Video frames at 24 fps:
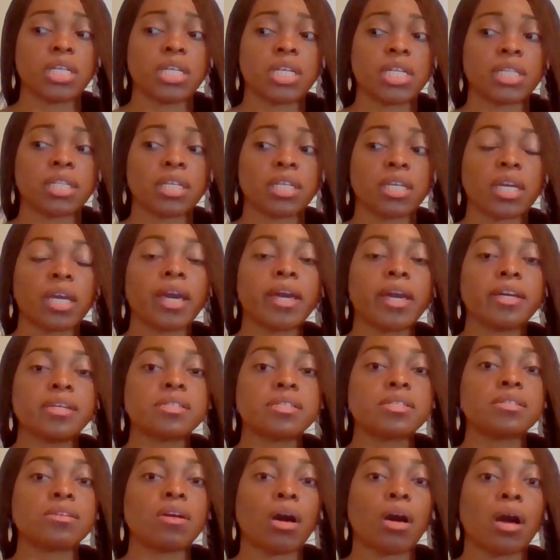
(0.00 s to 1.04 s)
in the
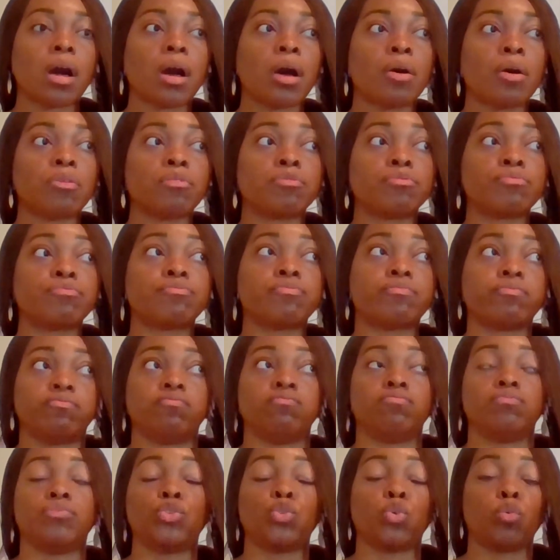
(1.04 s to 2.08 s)
case of
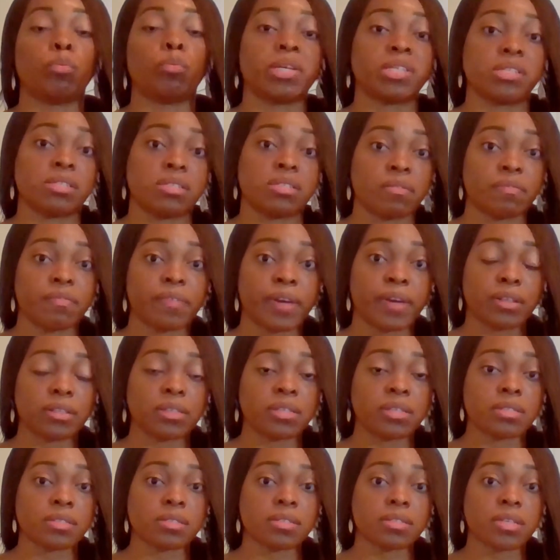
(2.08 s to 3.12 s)
domestic
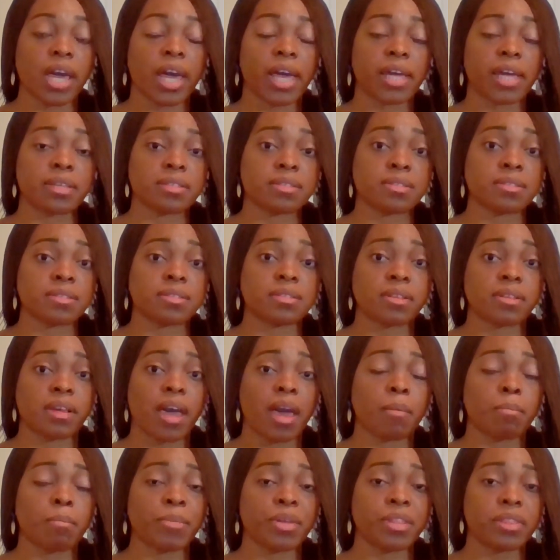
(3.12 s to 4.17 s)
violence, as
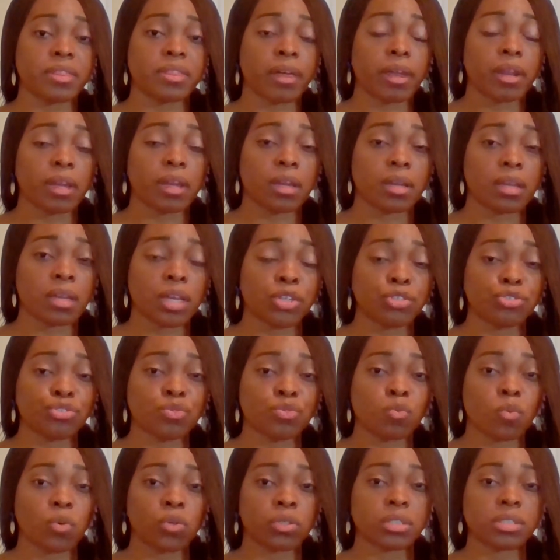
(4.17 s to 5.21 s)
empathetic as
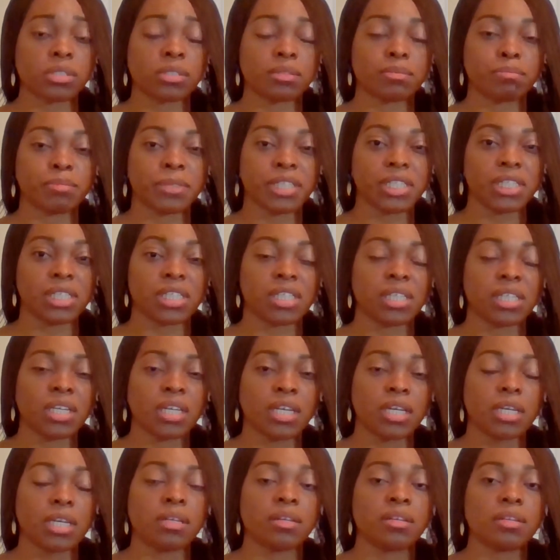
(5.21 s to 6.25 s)
you want to be,
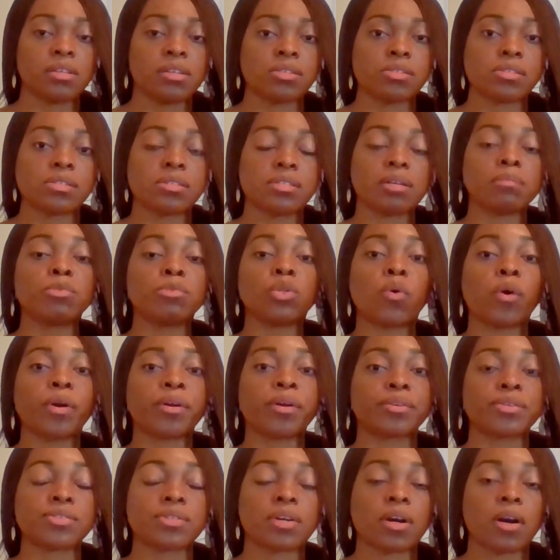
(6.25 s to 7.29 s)
some
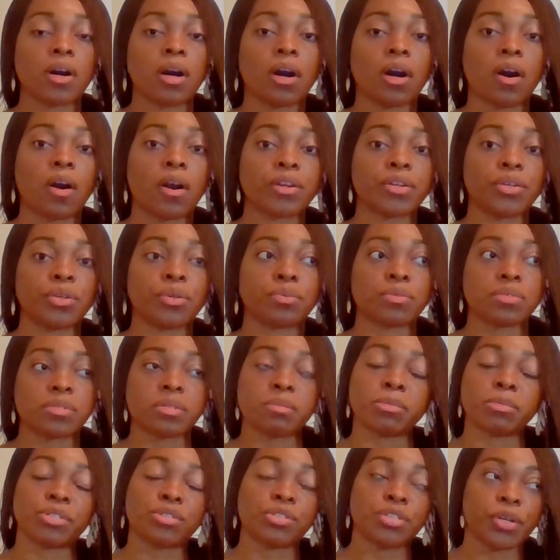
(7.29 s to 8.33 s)
lawyers argue,
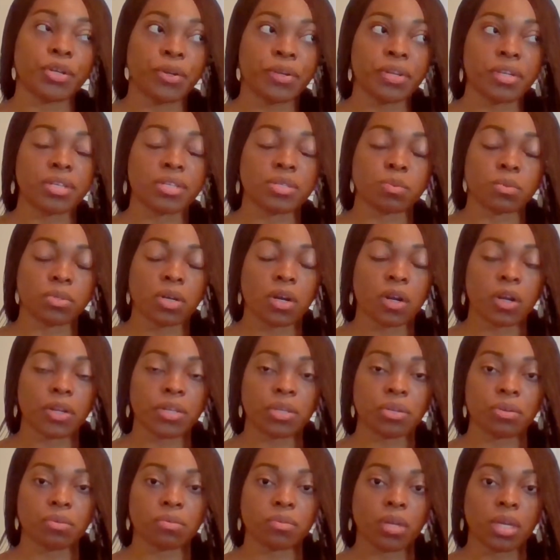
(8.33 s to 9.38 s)
some attorneys would
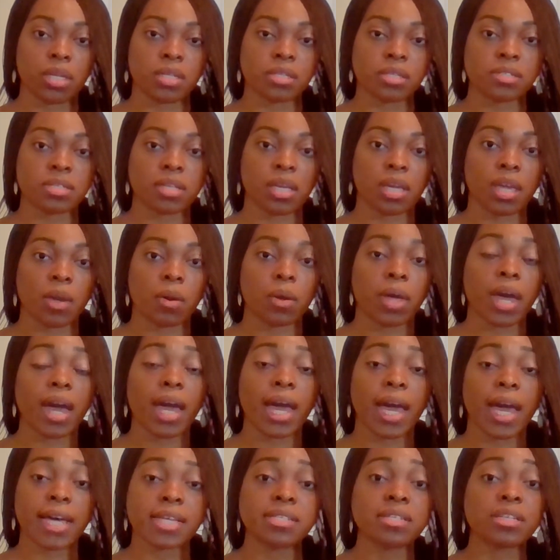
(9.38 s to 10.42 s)
argue and say,
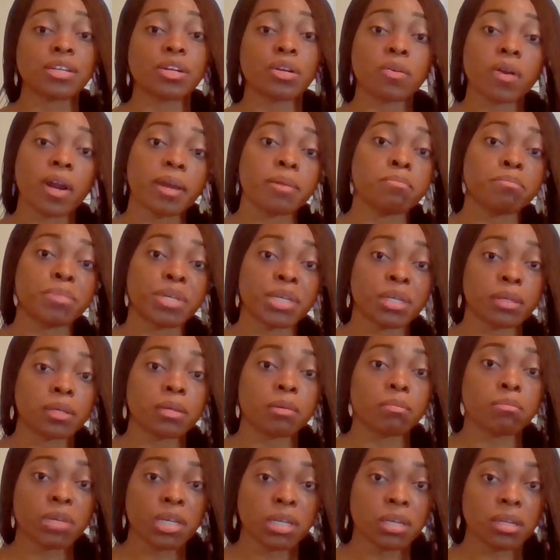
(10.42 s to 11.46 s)
has a crime been
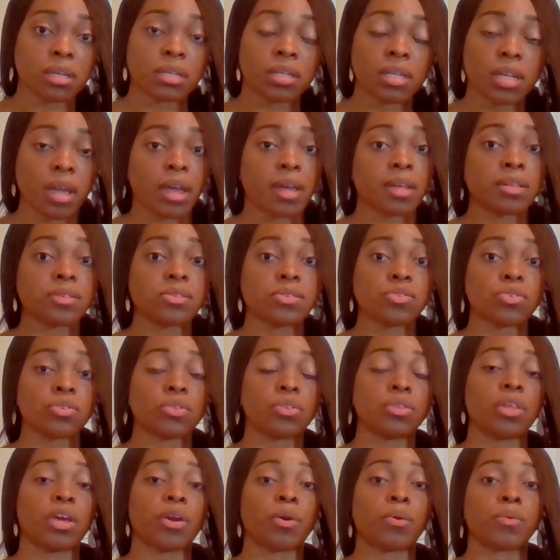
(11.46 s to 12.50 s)
committed? Yes,
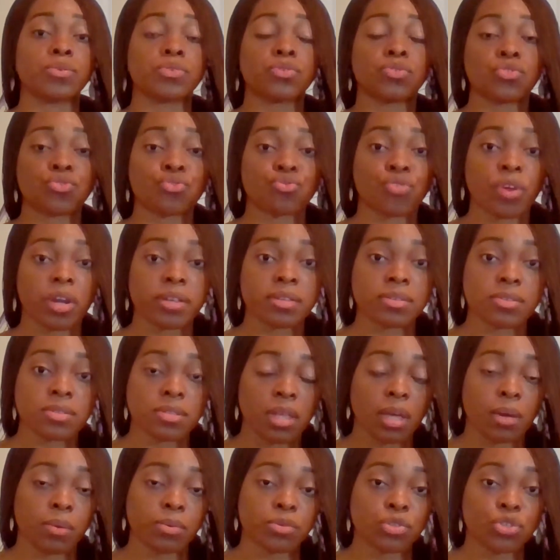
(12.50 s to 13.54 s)
there was stress,
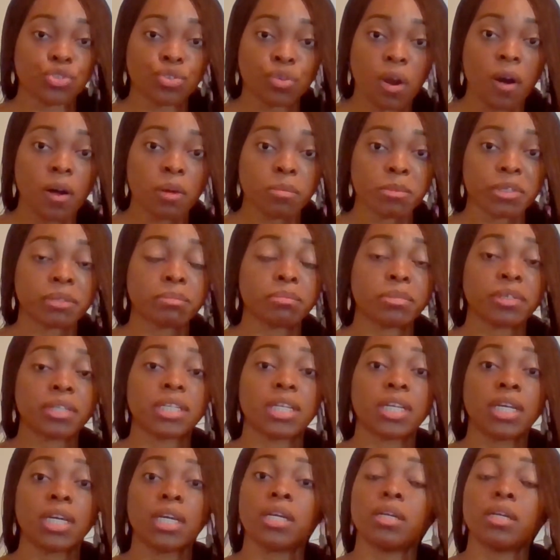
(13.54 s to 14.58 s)
there was trauma, but
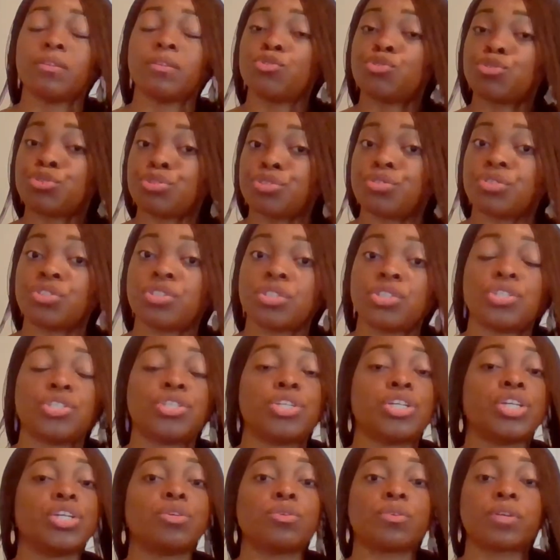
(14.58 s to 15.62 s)
should
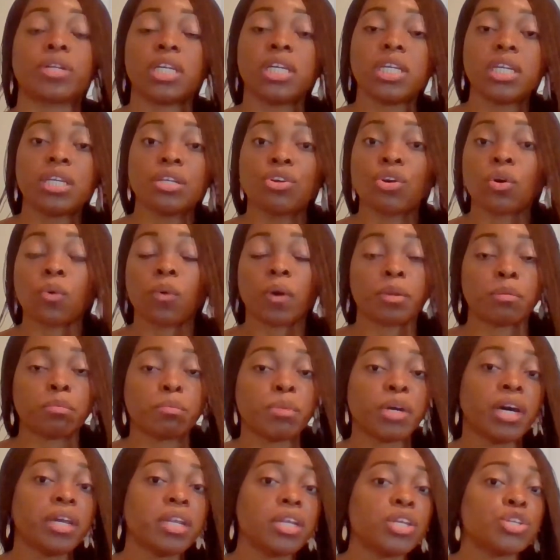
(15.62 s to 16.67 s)
she or he go
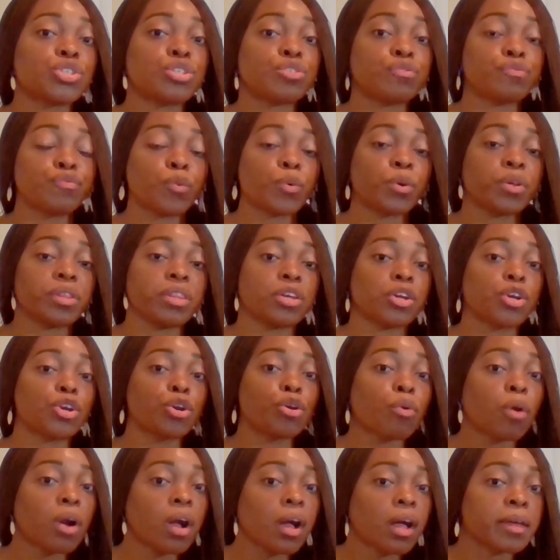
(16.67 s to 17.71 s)
unpunished for the
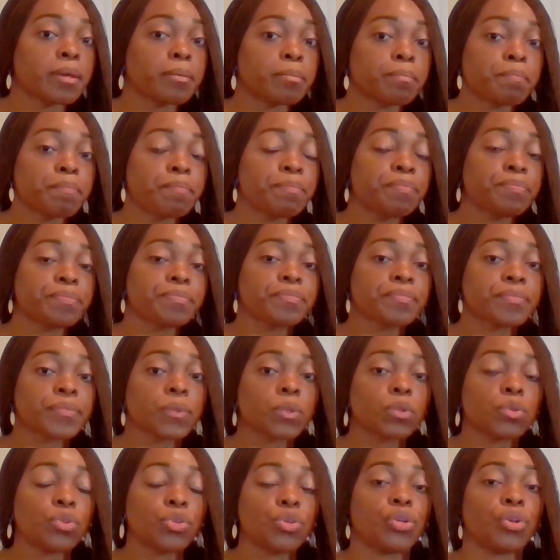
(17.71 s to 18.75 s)
crime?
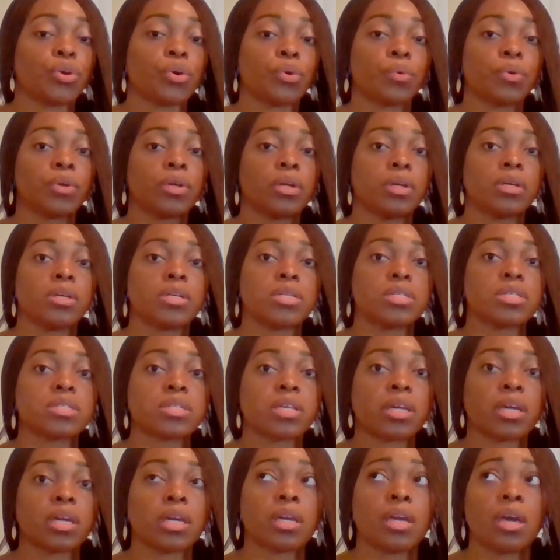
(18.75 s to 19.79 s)
You know,
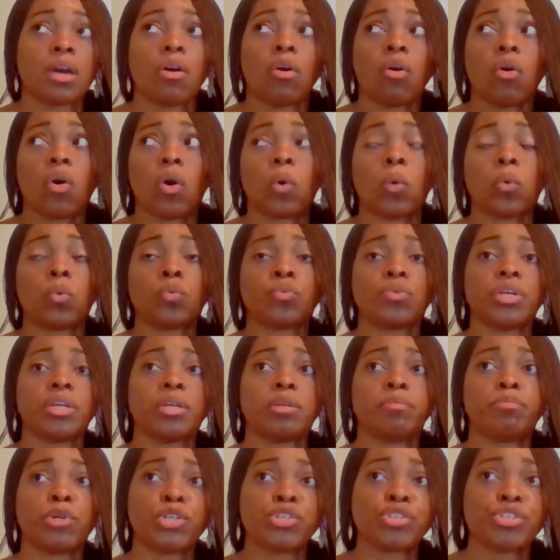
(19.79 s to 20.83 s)
say, oh,
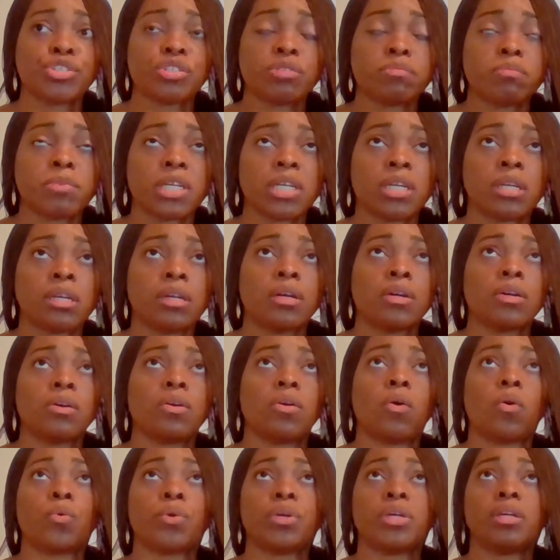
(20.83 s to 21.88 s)
he pushed me,
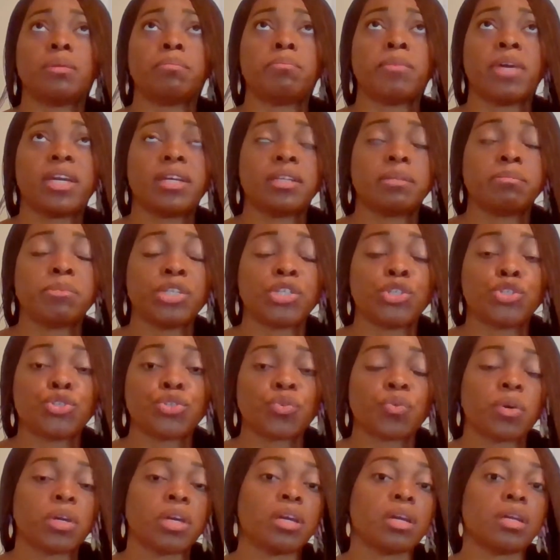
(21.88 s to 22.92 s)
oh, he made me
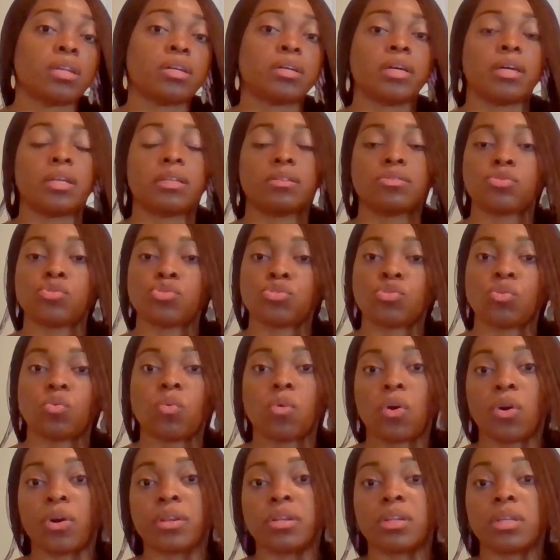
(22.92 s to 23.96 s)
do it, and so
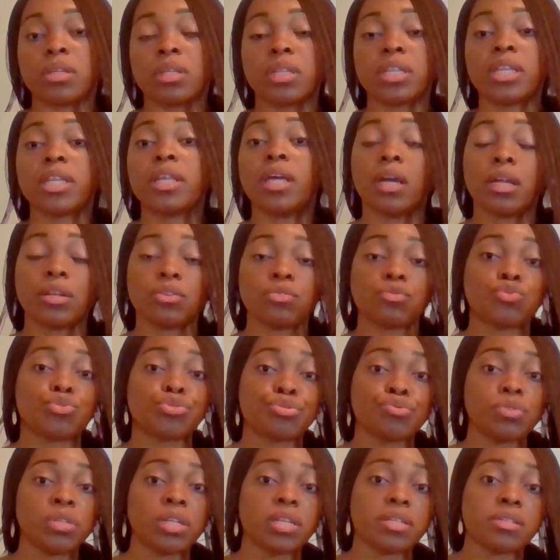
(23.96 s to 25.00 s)
on. Then
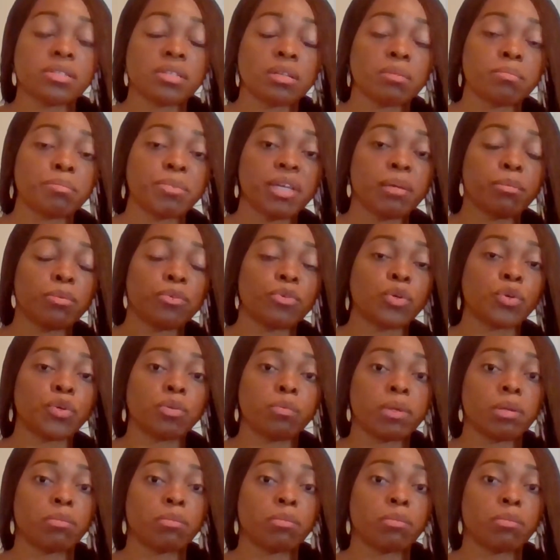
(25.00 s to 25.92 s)
truly, some people could